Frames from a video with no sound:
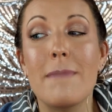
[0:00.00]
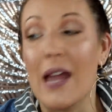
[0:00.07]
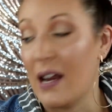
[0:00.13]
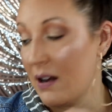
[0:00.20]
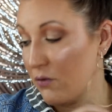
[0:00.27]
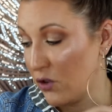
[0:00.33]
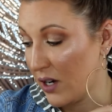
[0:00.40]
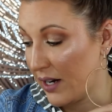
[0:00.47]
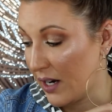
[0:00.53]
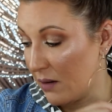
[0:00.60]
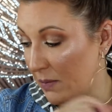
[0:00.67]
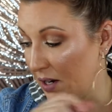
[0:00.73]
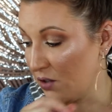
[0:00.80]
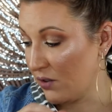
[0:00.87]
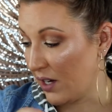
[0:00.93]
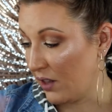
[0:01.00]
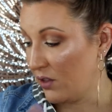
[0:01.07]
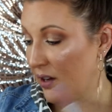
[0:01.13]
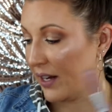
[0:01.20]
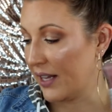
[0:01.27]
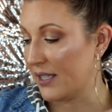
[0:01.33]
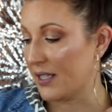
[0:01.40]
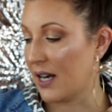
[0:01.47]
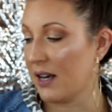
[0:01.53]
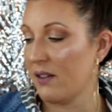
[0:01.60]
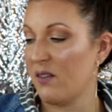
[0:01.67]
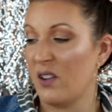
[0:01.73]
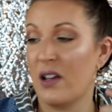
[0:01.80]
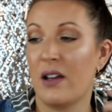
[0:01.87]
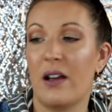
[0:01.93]
And I drank out of my drink. Look, it's
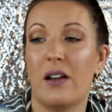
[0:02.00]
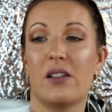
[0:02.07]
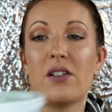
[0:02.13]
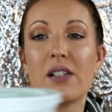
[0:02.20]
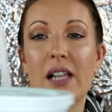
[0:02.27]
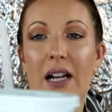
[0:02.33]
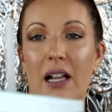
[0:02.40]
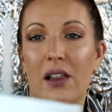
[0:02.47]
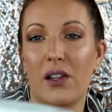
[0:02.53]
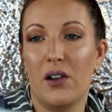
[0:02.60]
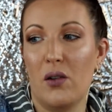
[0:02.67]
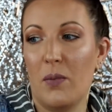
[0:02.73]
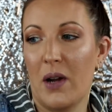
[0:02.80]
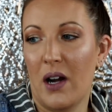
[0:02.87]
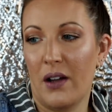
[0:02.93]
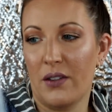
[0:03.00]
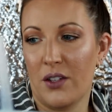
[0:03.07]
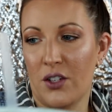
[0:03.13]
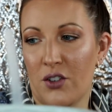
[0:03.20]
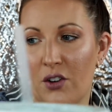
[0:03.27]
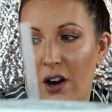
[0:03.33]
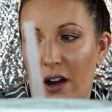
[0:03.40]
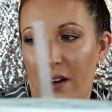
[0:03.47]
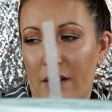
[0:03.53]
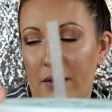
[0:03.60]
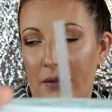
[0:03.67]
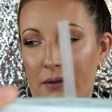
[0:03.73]
not, there's like a little bit on the straw.